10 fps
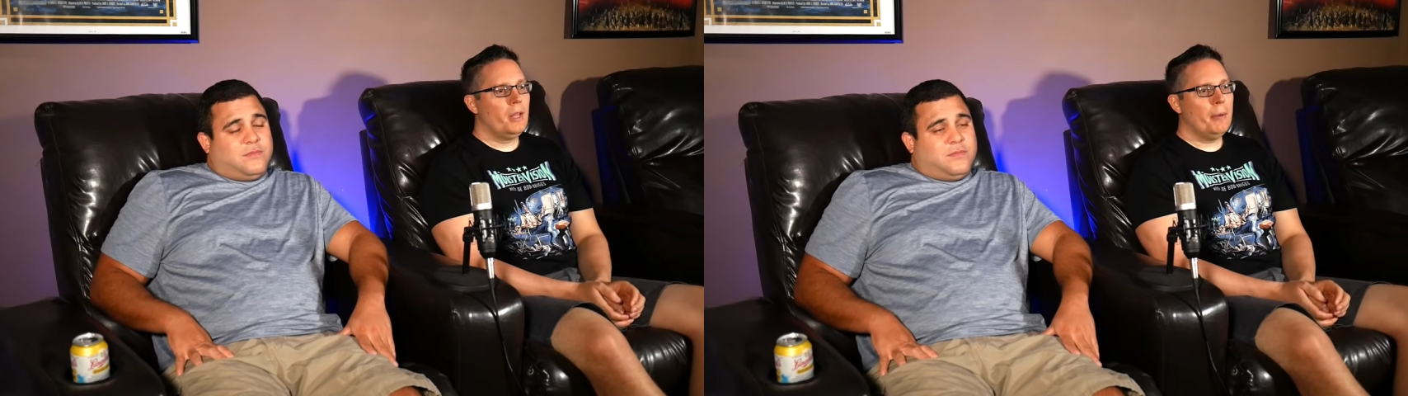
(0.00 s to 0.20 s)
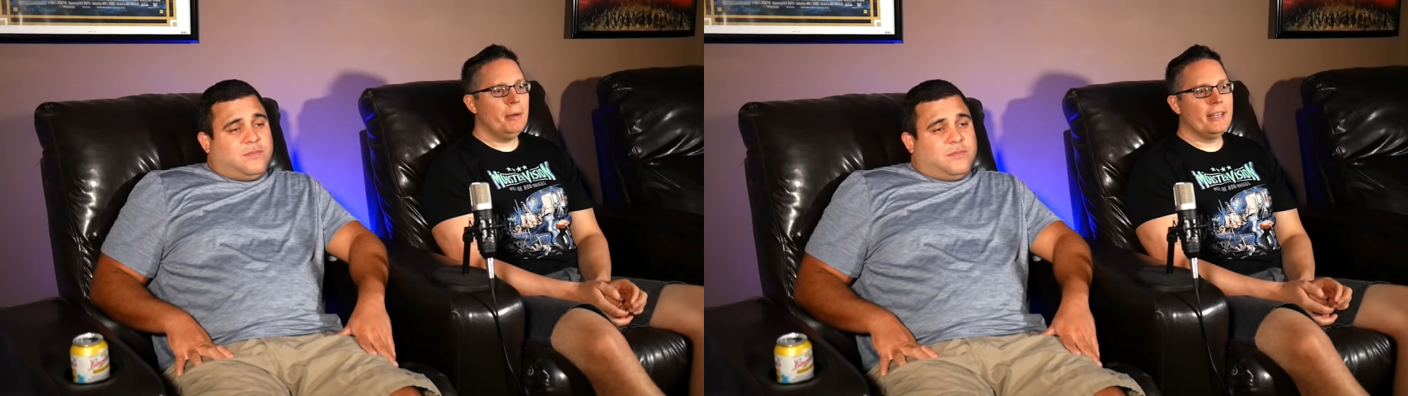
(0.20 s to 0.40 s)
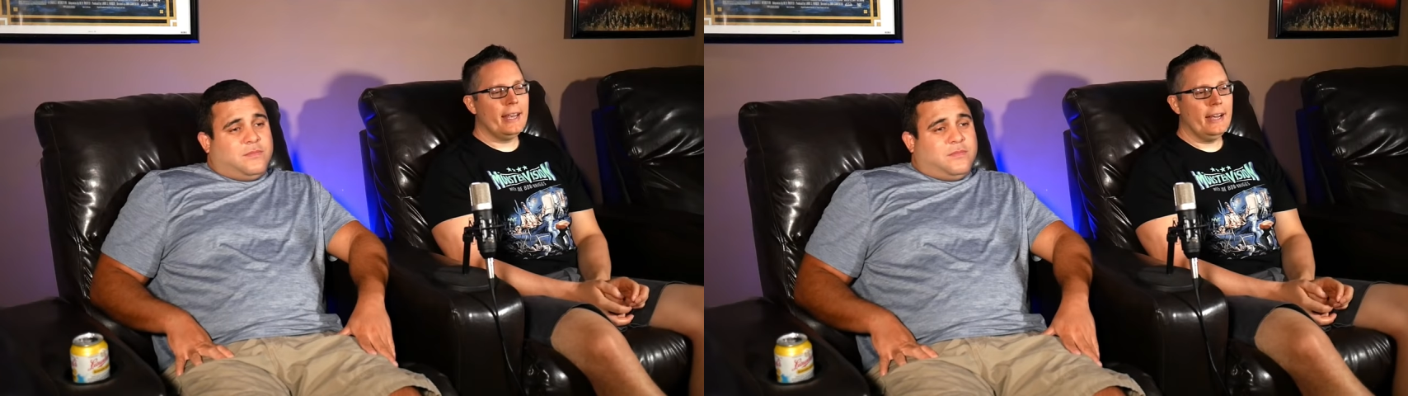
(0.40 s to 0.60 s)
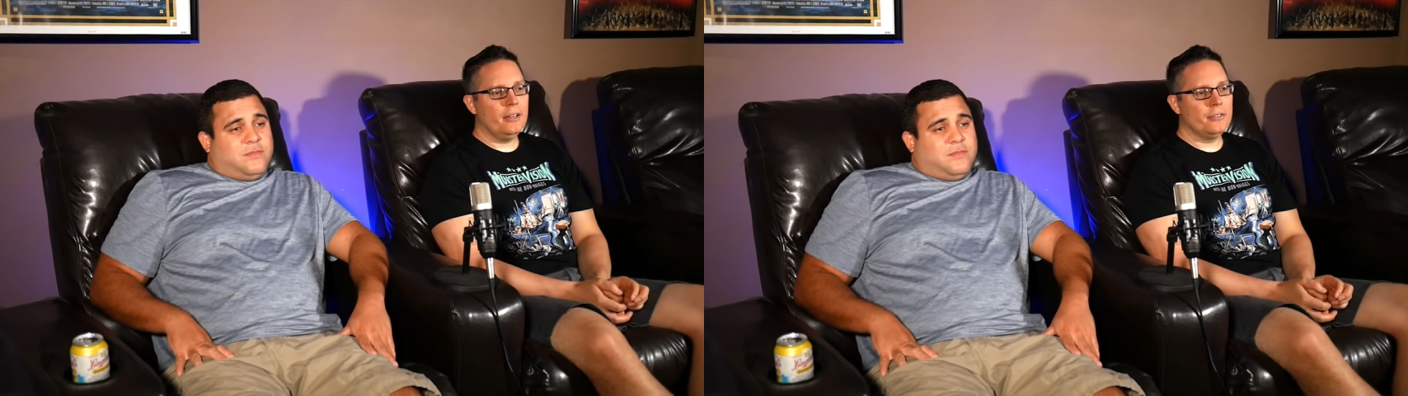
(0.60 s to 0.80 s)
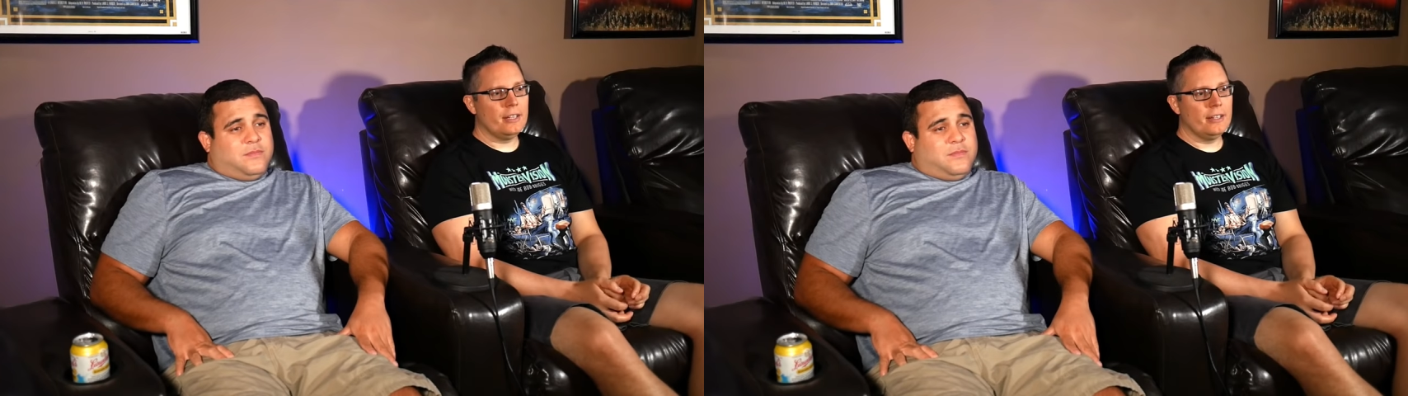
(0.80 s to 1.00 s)
Speaker 1: How many
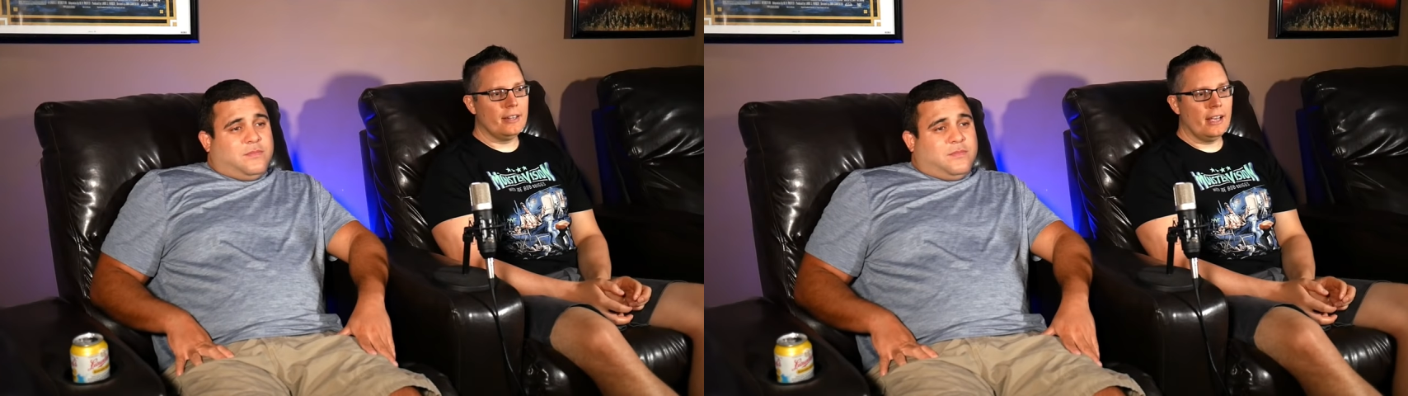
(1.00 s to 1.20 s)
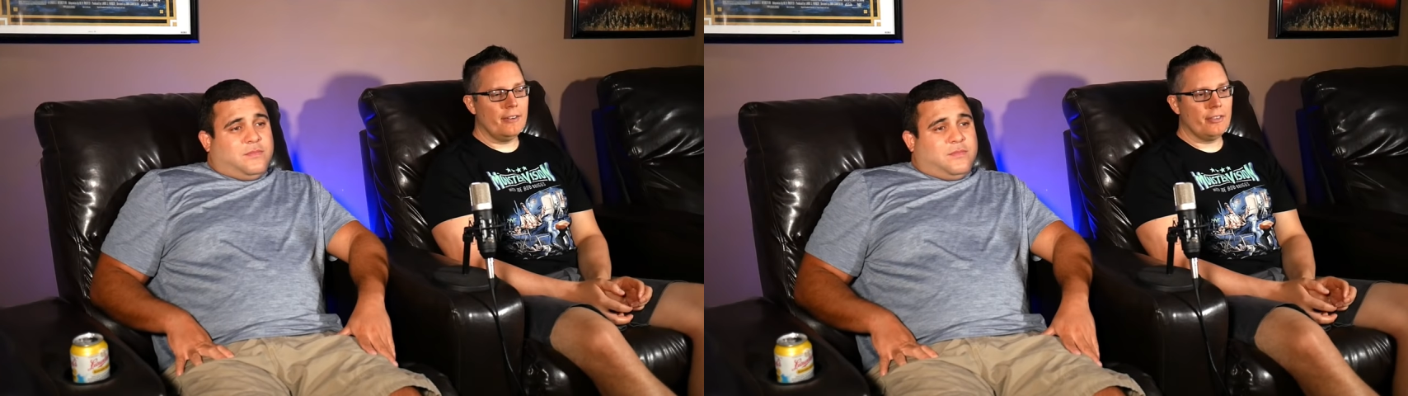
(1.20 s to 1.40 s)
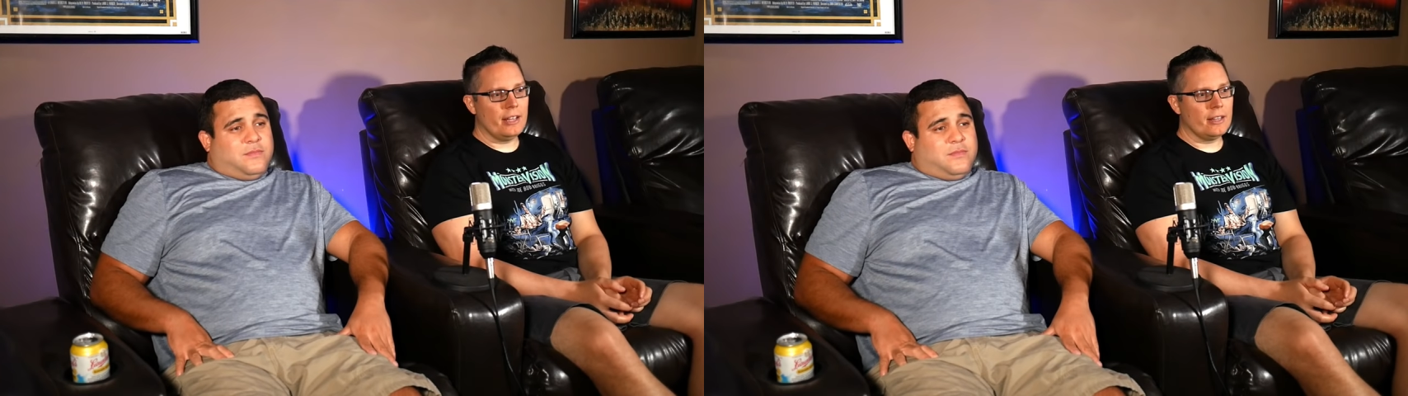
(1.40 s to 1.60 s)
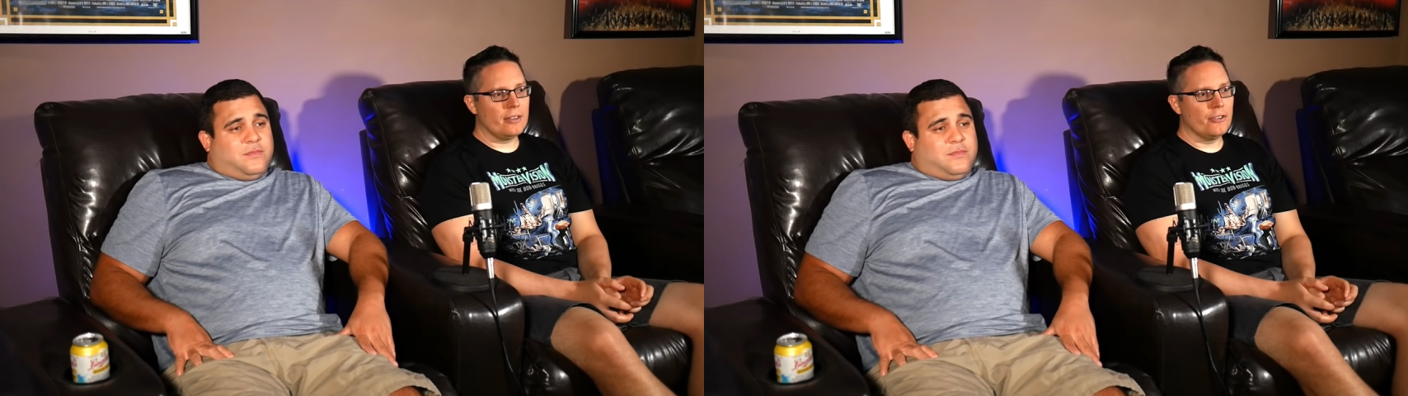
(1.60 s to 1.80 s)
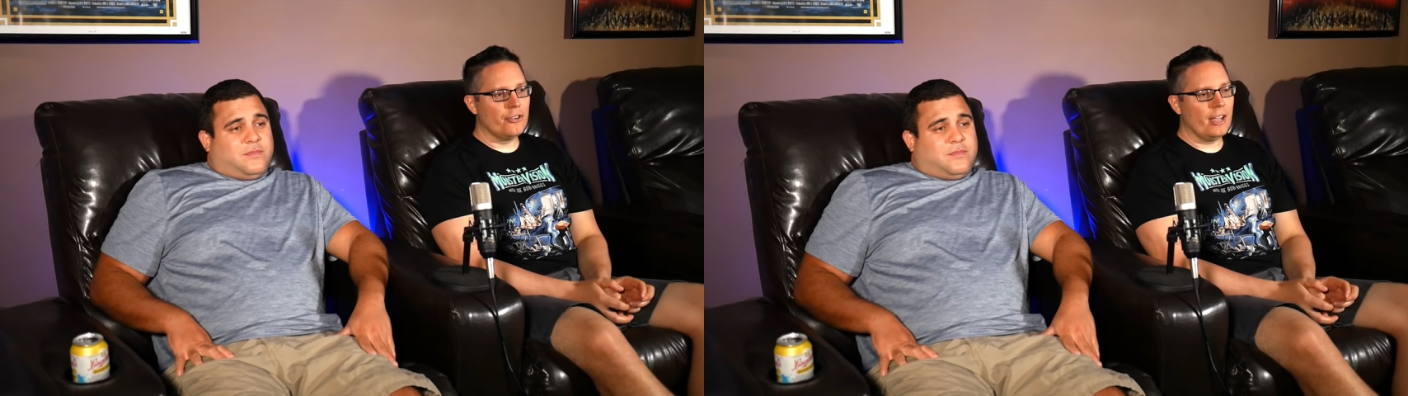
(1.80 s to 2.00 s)
cows had to die for that
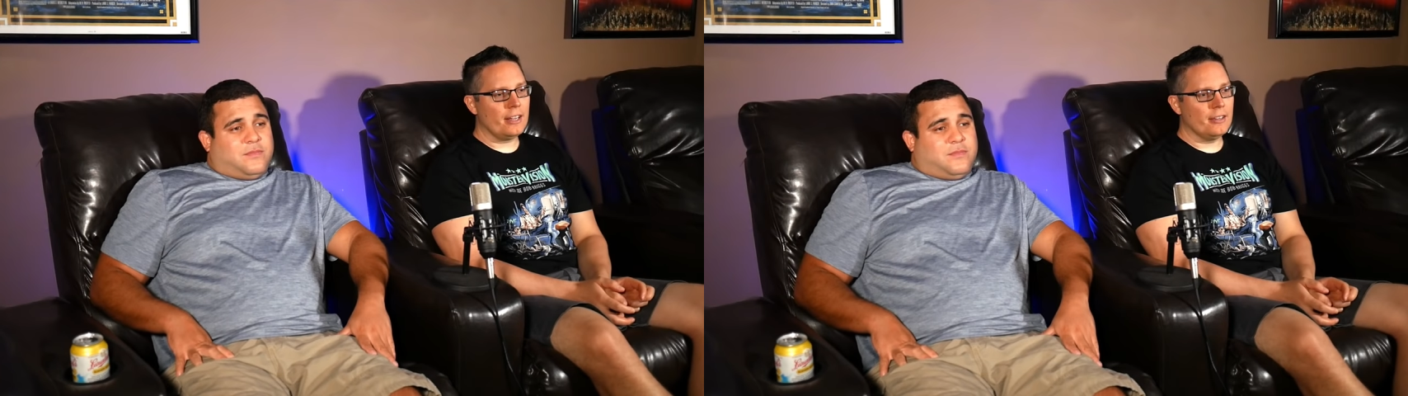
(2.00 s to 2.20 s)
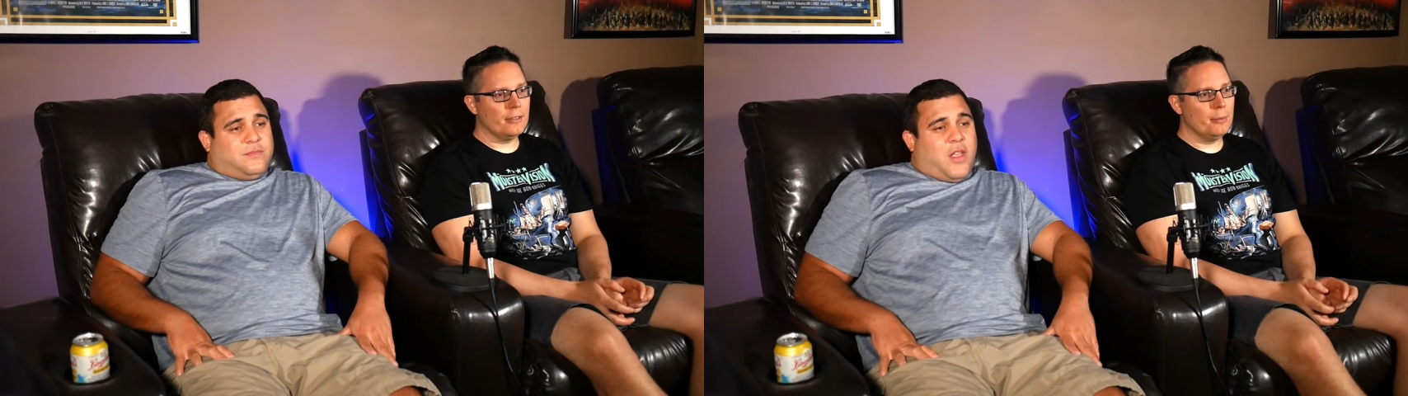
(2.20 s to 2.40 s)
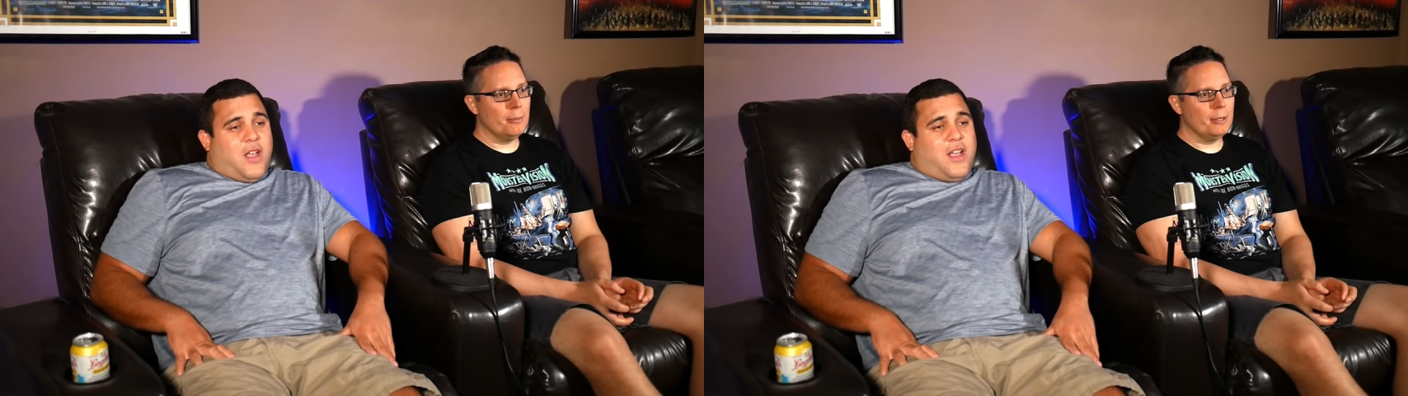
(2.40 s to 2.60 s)
leather jacket?